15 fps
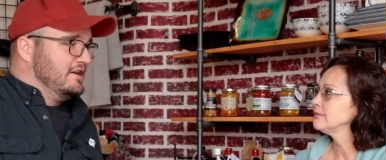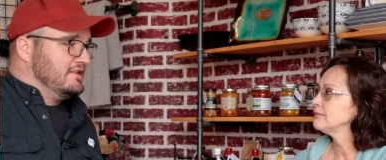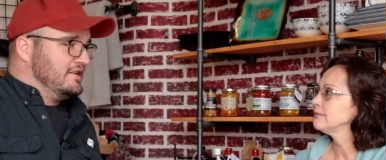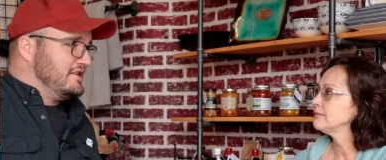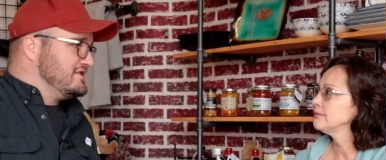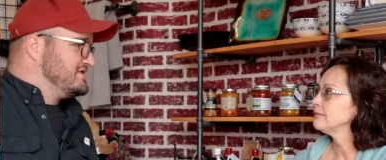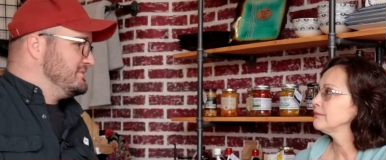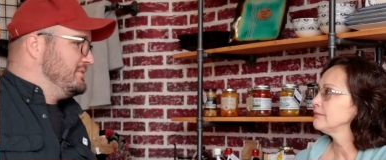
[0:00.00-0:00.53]

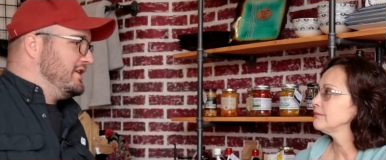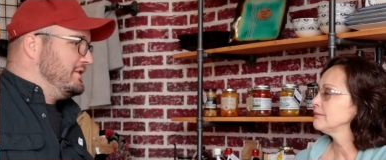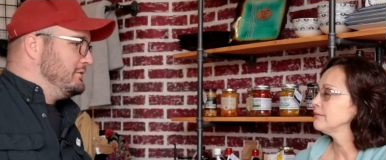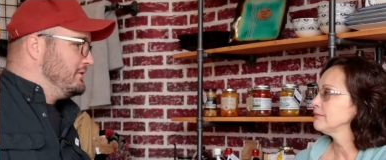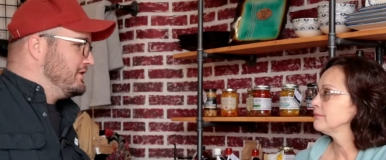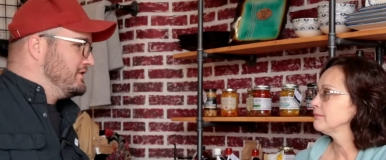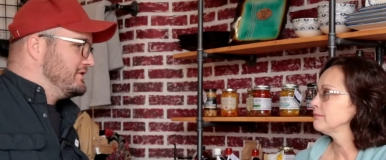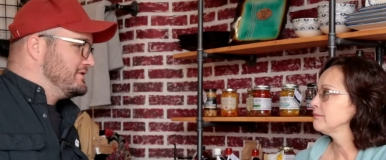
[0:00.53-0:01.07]
Speaker 1: Tell us about
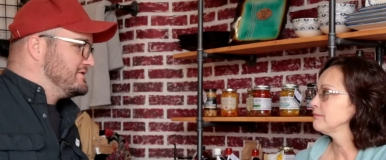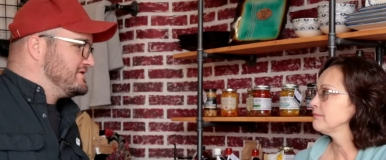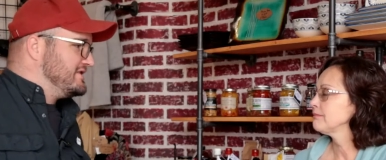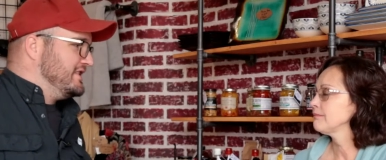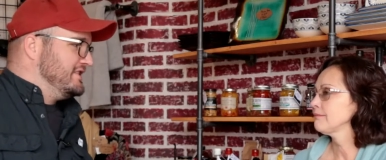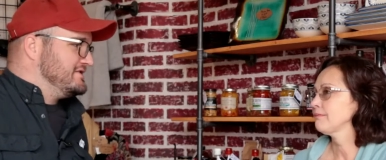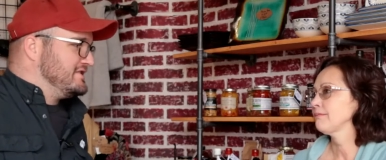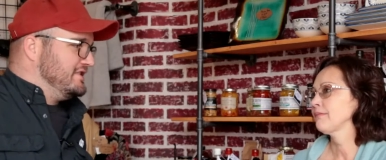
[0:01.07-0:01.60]
one of those
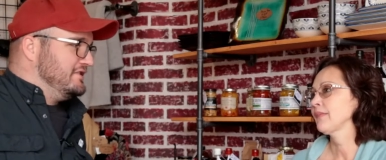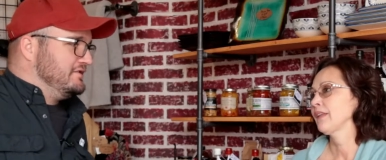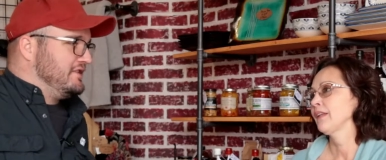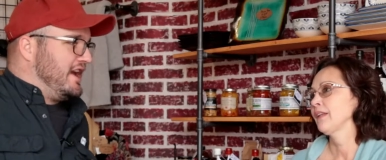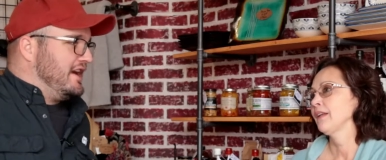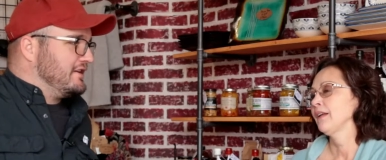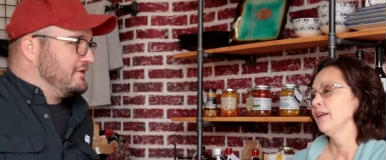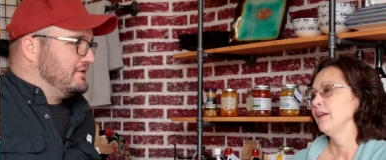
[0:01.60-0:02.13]
things that you've
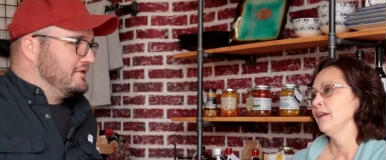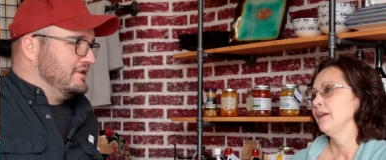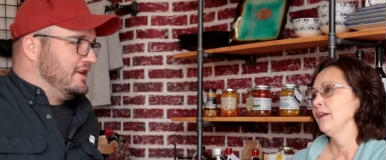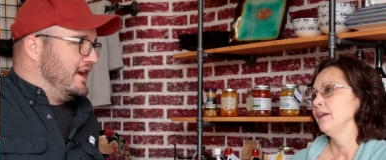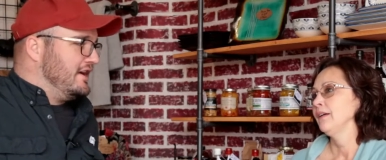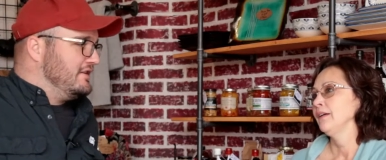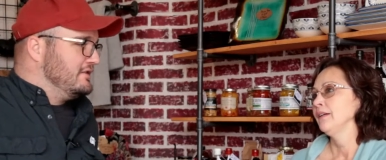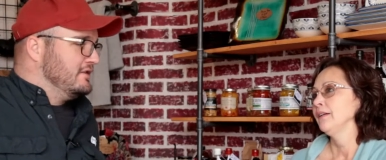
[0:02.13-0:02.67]
tackled and
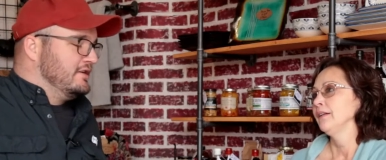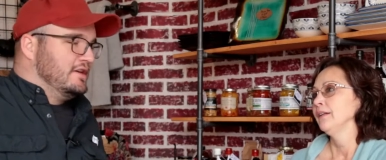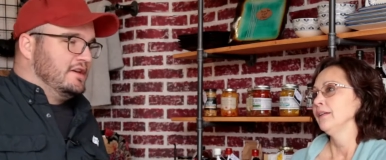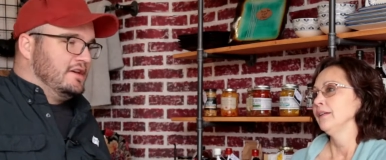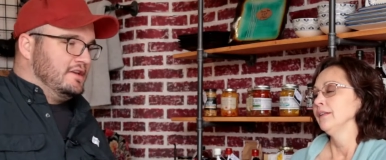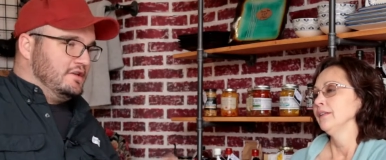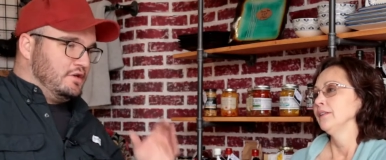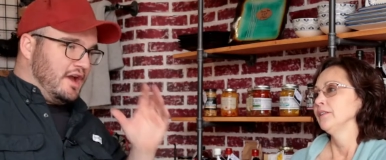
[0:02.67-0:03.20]
how
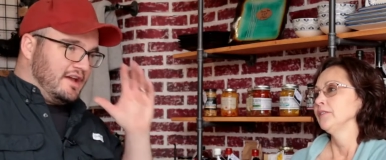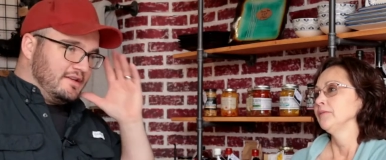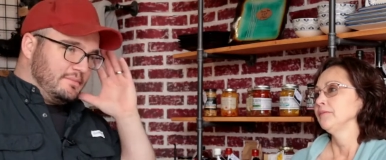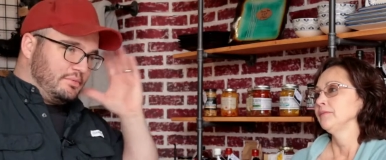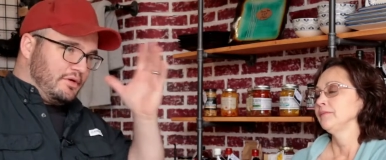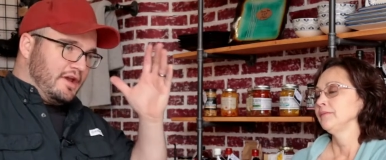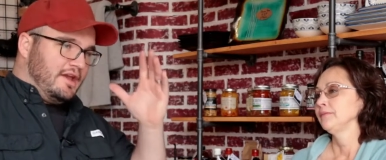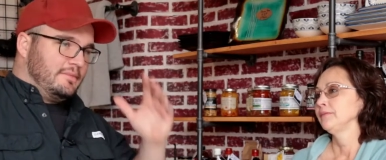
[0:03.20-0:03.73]
you had to
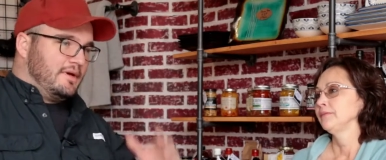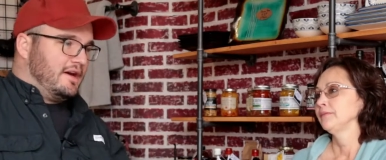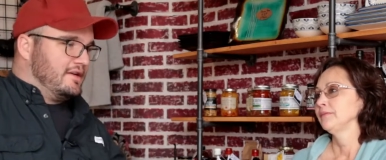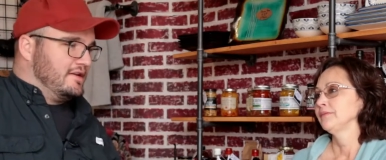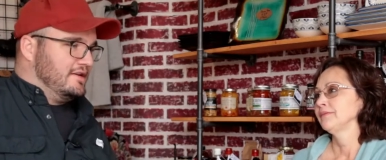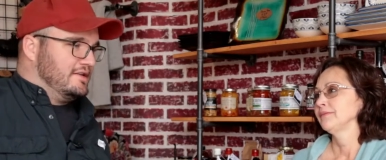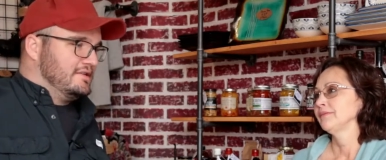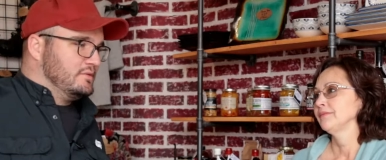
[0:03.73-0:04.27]
pray
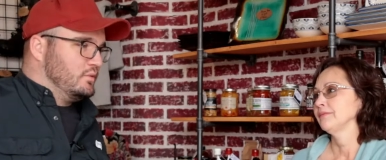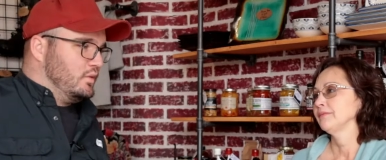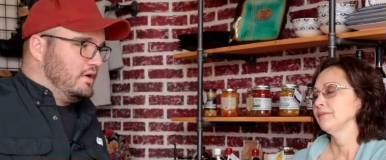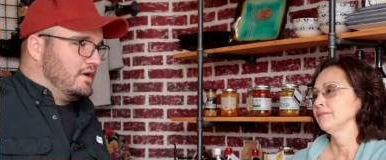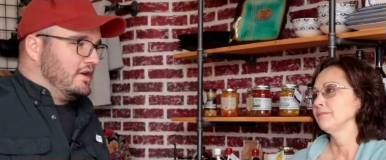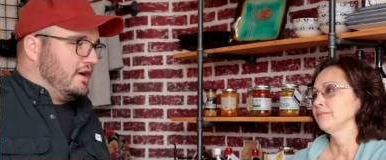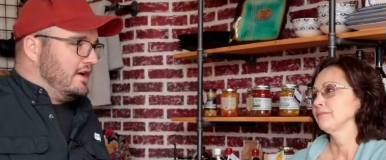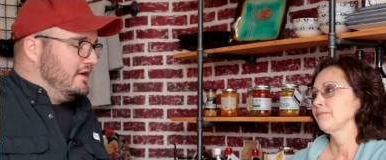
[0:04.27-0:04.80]
about it and
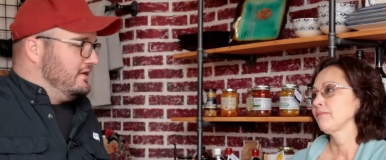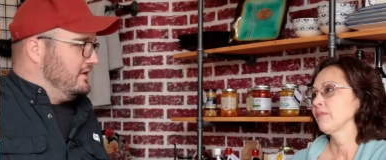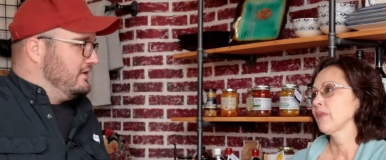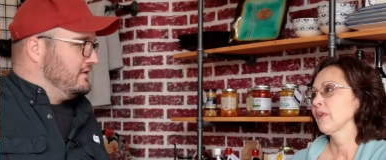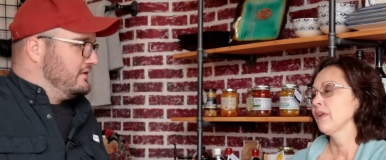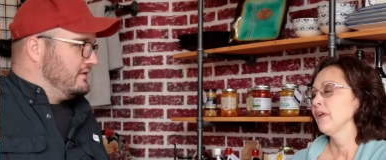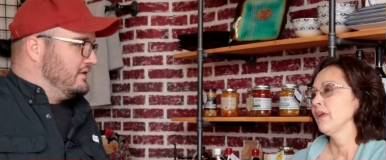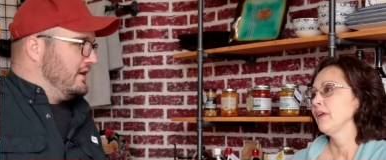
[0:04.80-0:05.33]
what God did
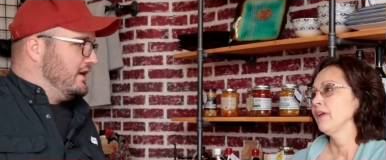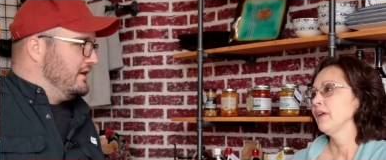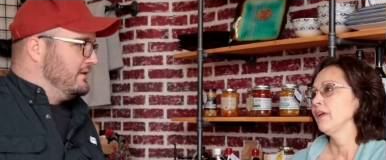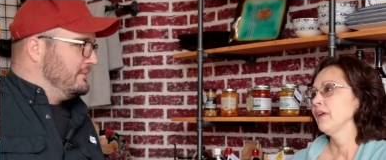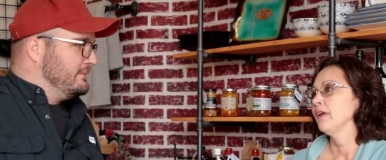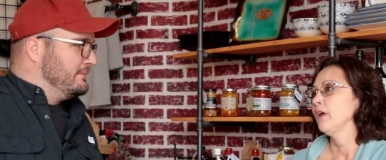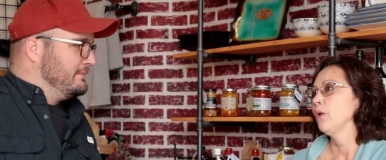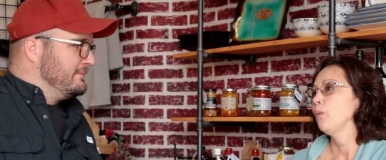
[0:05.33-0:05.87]
through that.
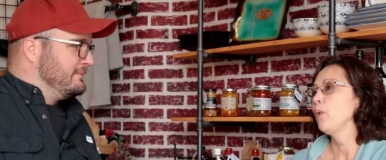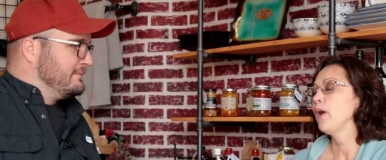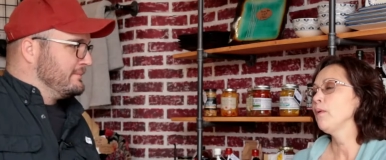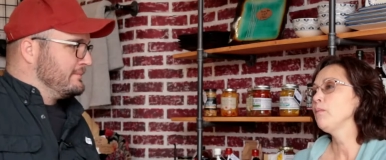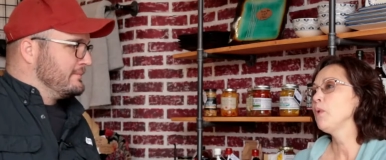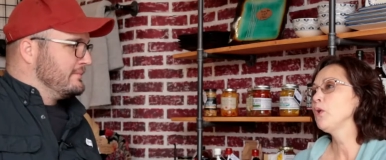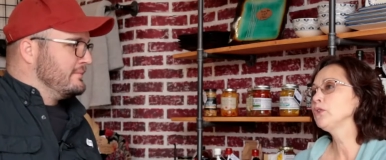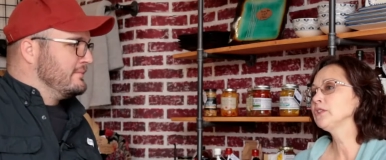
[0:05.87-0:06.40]
Speaker 2: Well,
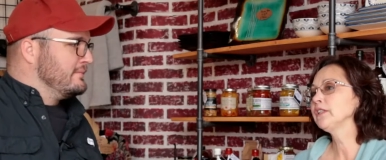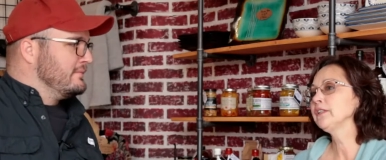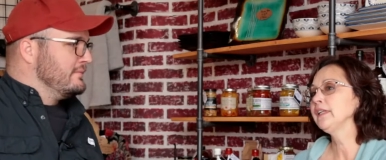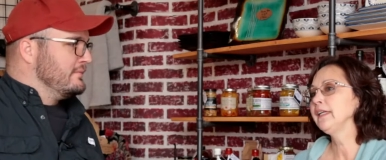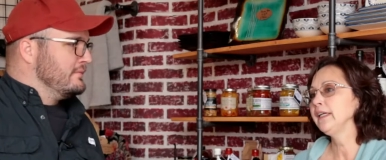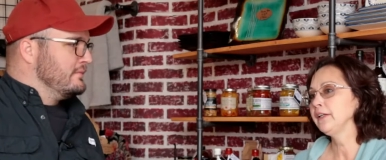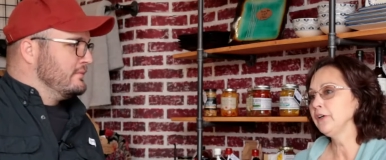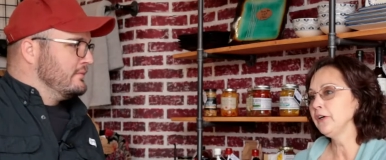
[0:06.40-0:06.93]
most of
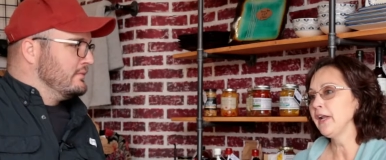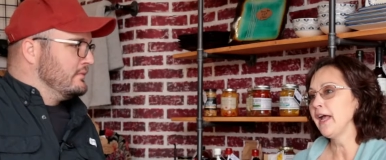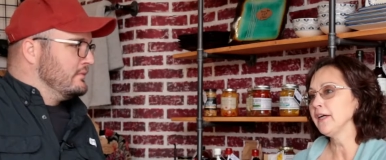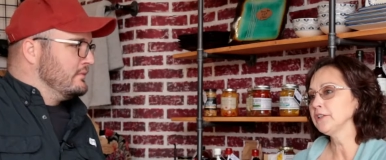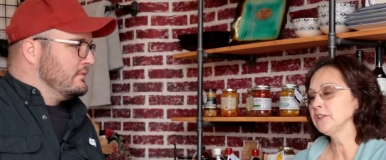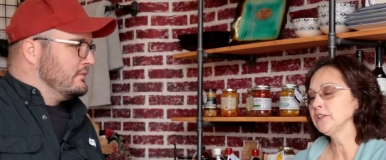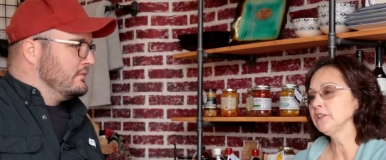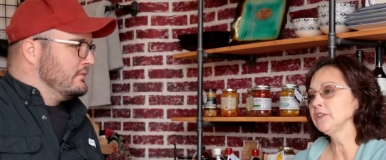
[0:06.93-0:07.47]
the
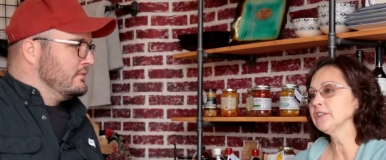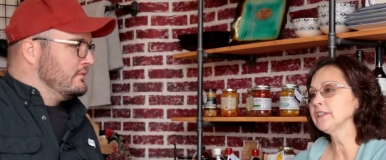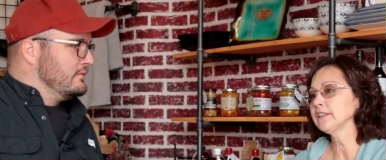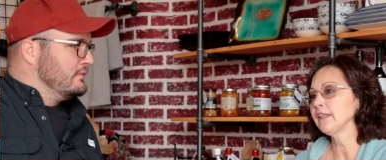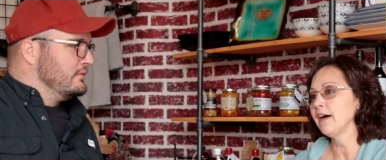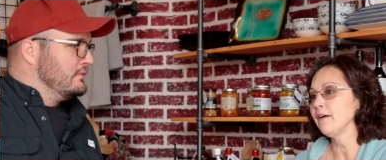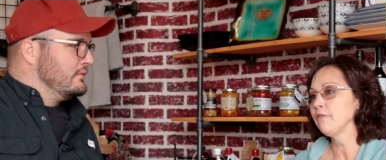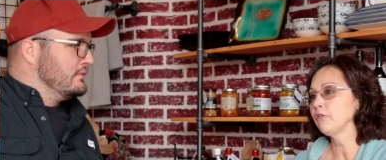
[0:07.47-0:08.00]
international
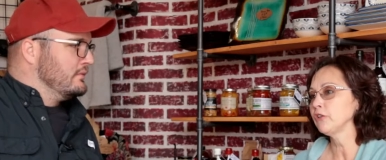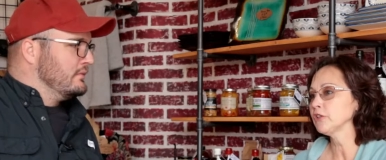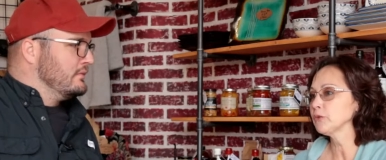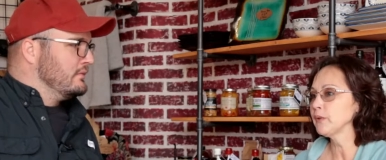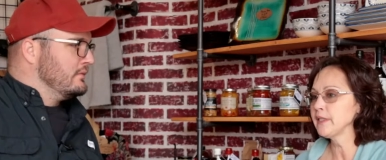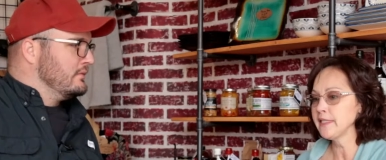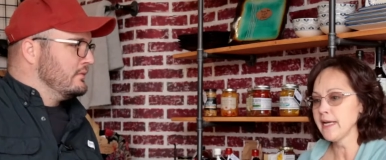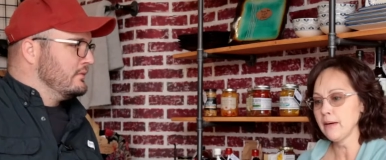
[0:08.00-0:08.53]
stuff was
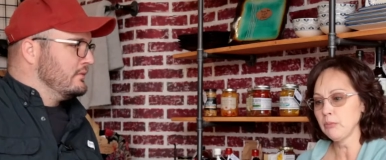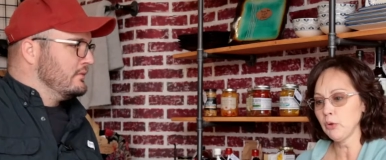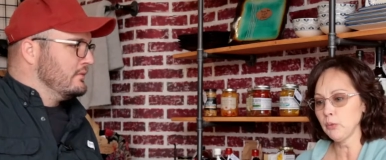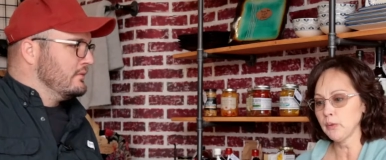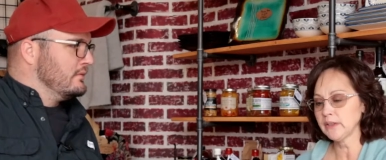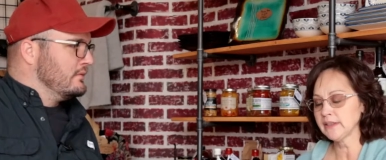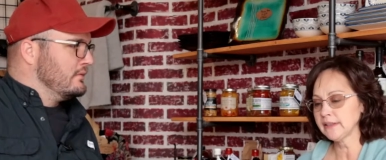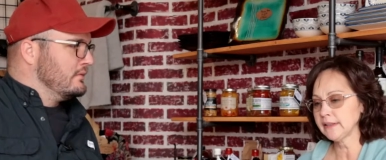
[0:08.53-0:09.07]
when Deborah
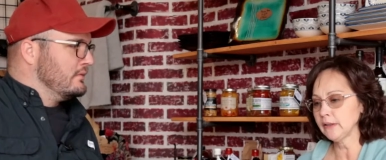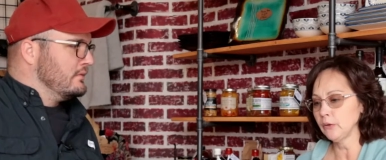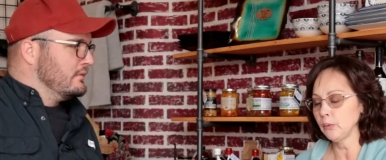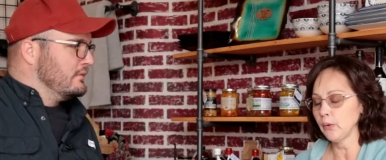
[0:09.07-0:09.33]
was still